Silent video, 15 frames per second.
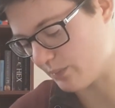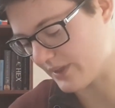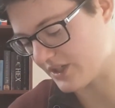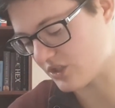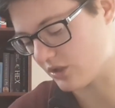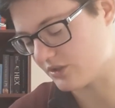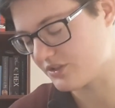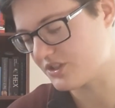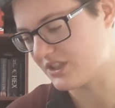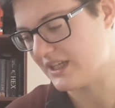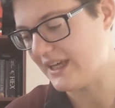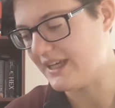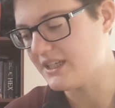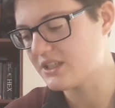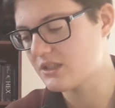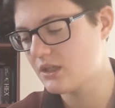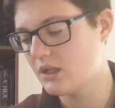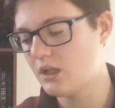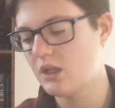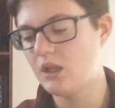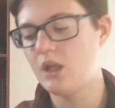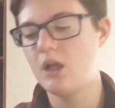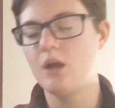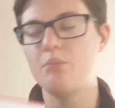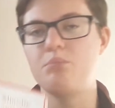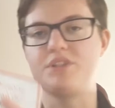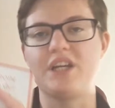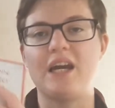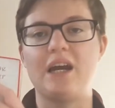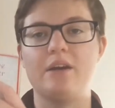page 108.
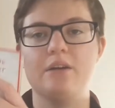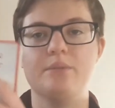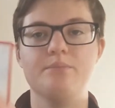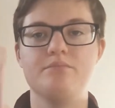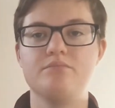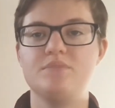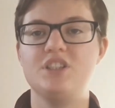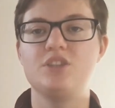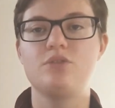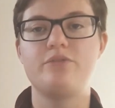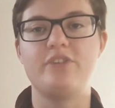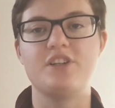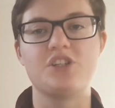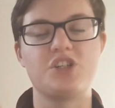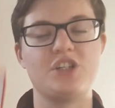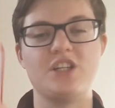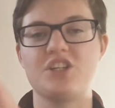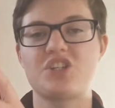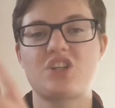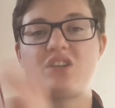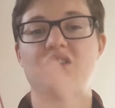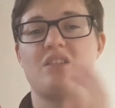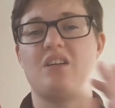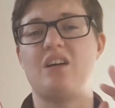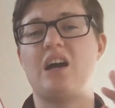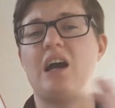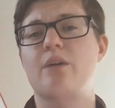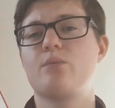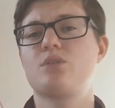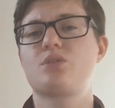But yeah, I need to finish this.
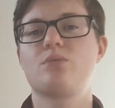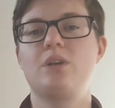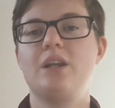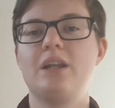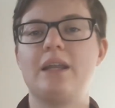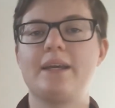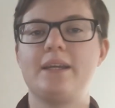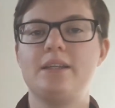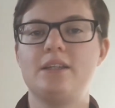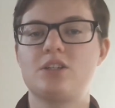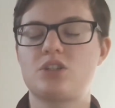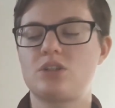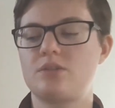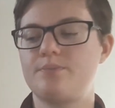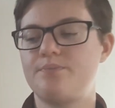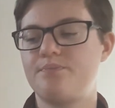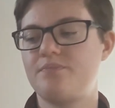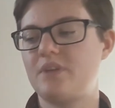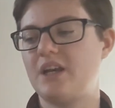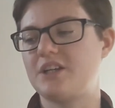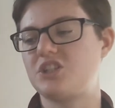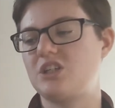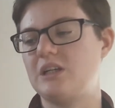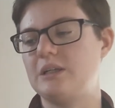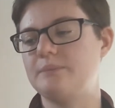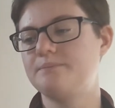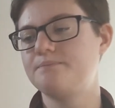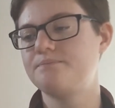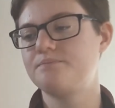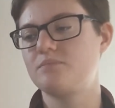I was really liking this,
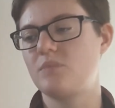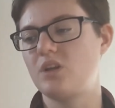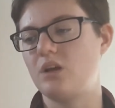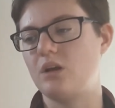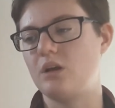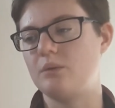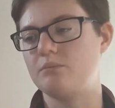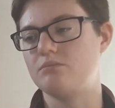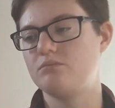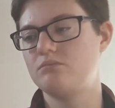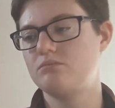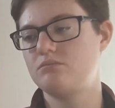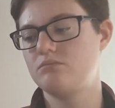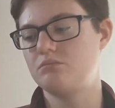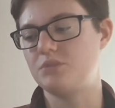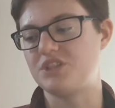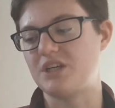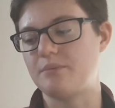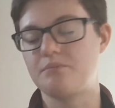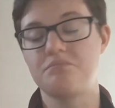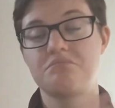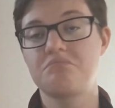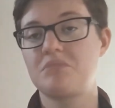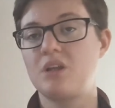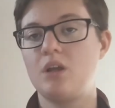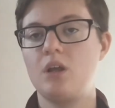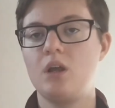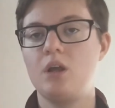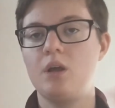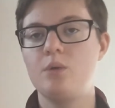actually. But yeah,
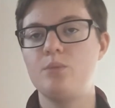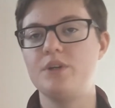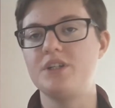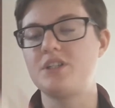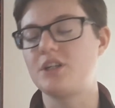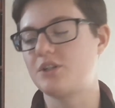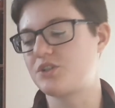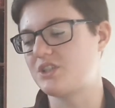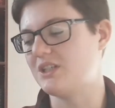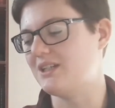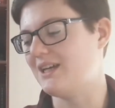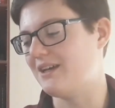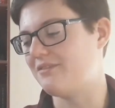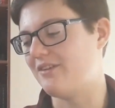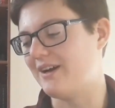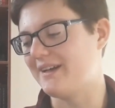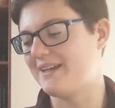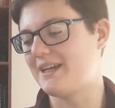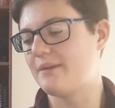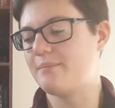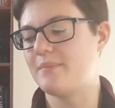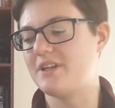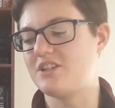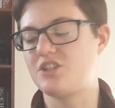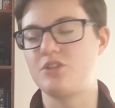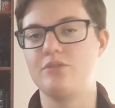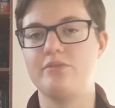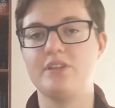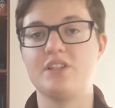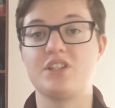we shall see if I can manage
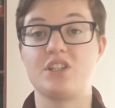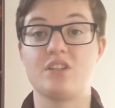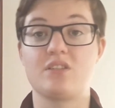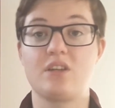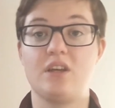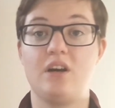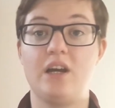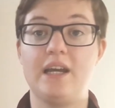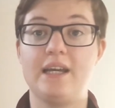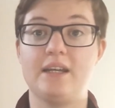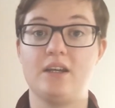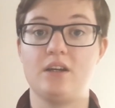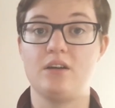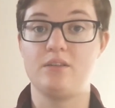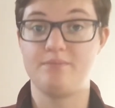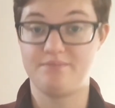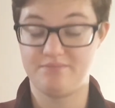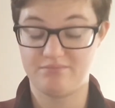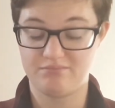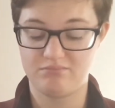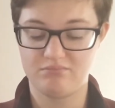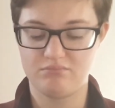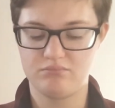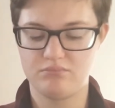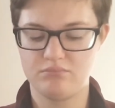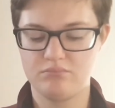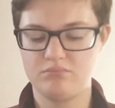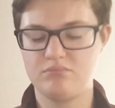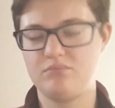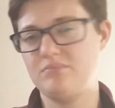to finish it. At
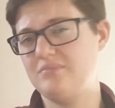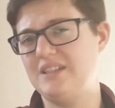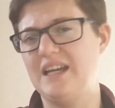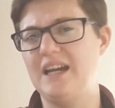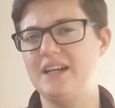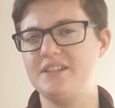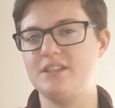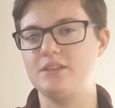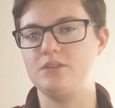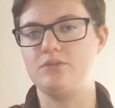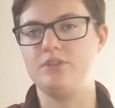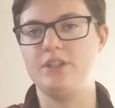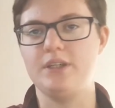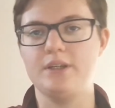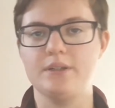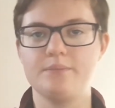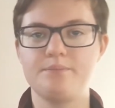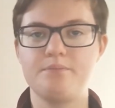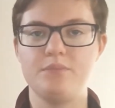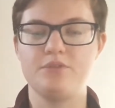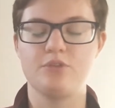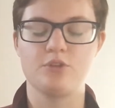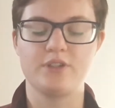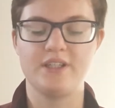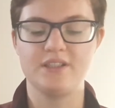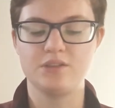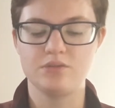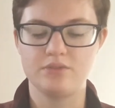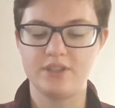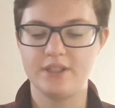the end of the year, before the
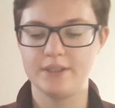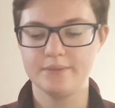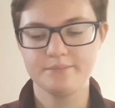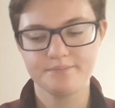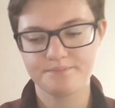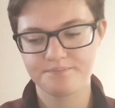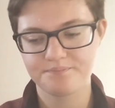end of the year.